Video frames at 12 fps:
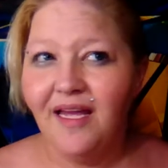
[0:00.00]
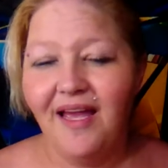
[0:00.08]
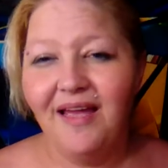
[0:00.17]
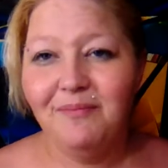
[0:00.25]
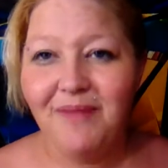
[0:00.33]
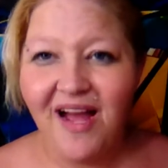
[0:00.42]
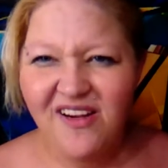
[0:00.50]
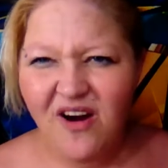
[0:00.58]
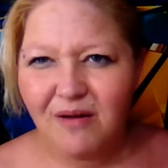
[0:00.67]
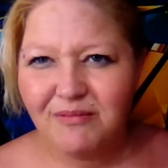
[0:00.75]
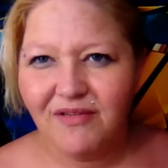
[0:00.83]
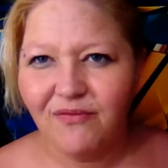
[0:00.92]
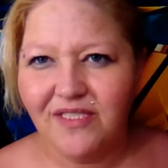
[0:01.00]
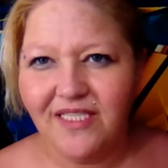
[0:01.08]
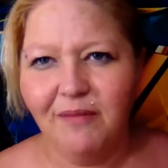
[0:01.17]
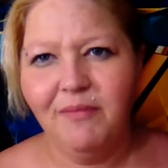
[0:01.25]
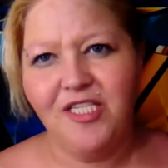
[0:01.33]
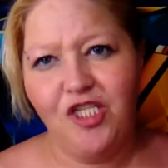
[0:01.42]
And my carbs have went
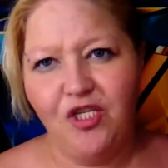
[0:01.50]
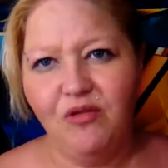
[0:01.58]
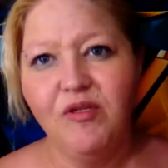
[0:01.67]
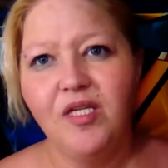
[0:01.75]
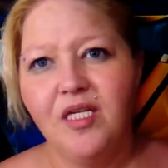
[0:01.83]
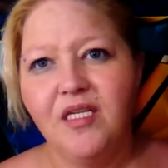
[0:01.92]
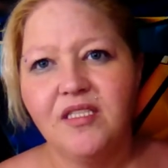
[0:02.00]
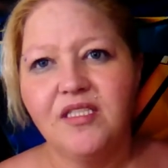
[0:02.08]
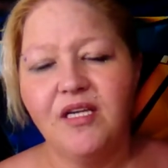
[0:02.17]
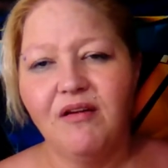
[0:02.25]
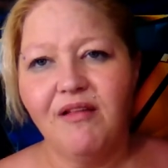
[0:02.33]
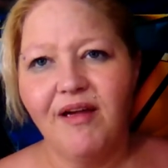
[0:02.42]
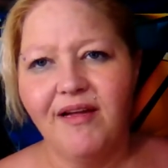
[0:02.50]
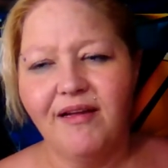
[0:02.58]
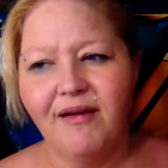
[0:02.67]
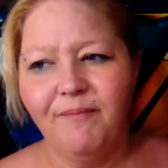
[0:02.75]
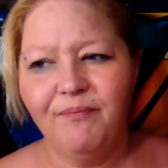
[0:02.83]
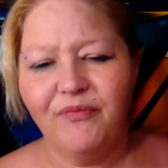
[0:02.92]
down by 2. So,
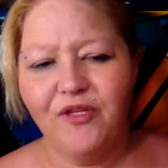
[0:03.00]
like,